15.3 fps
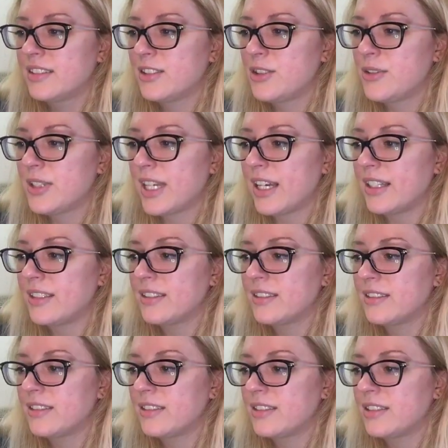Do that.
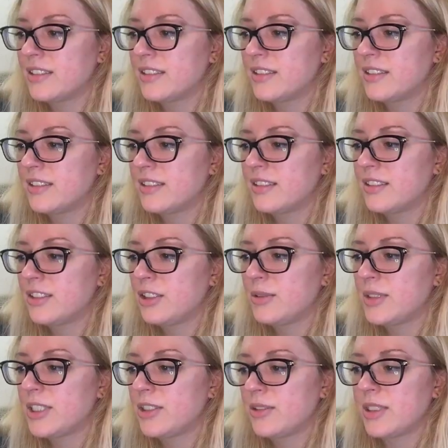Do
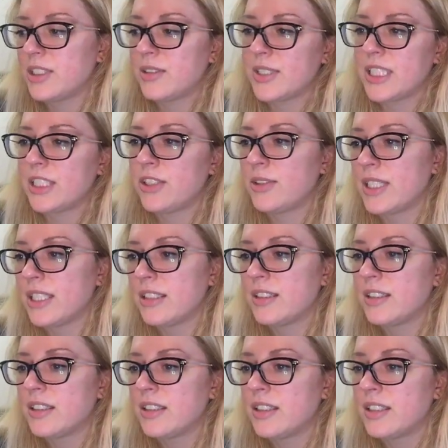it, do it, do it, do it.
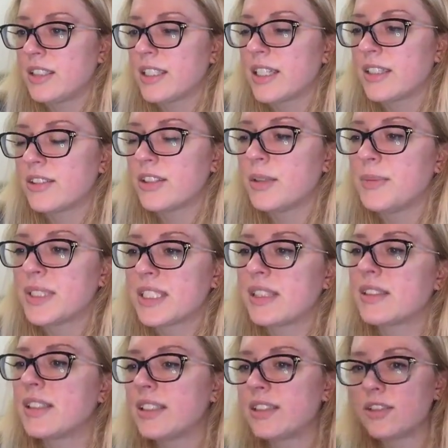Yeah, so that makes
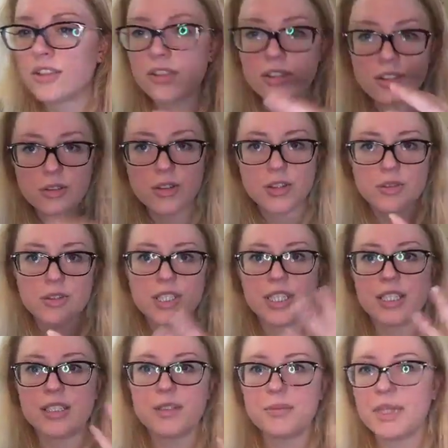sense. That's your 3
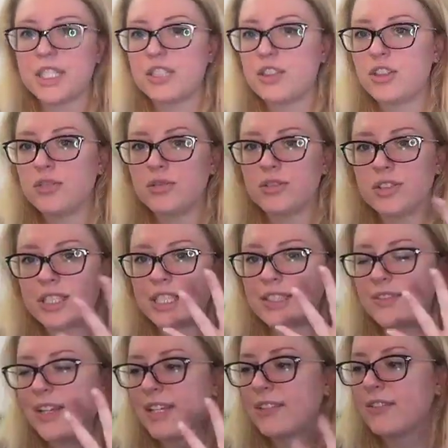and then my 2, so that's
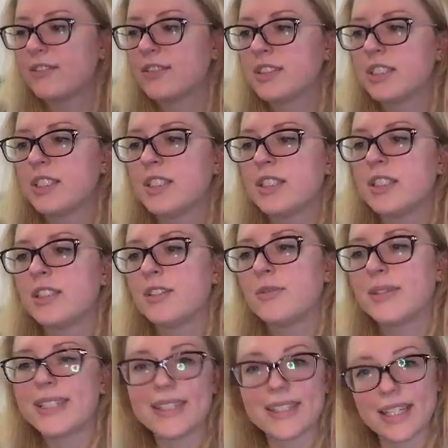5.
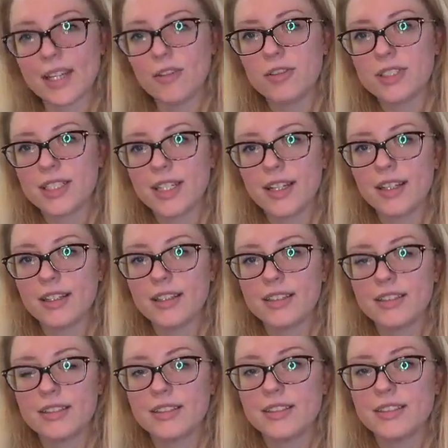We can count today.
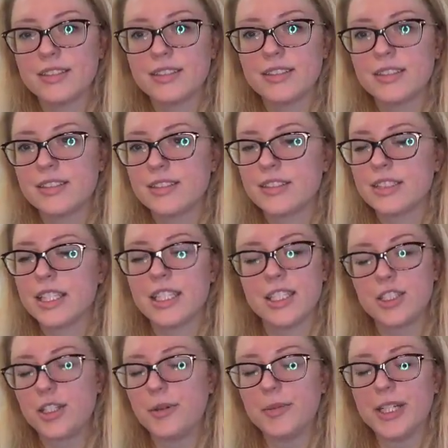Can't
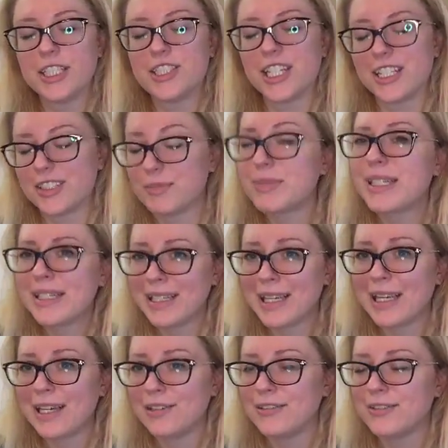do much else, but I can
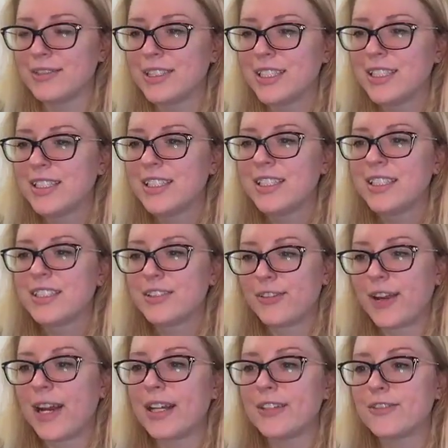count to
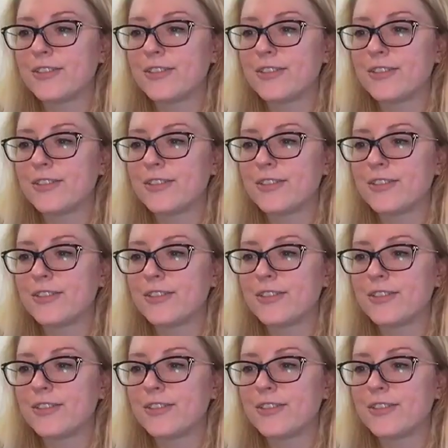5.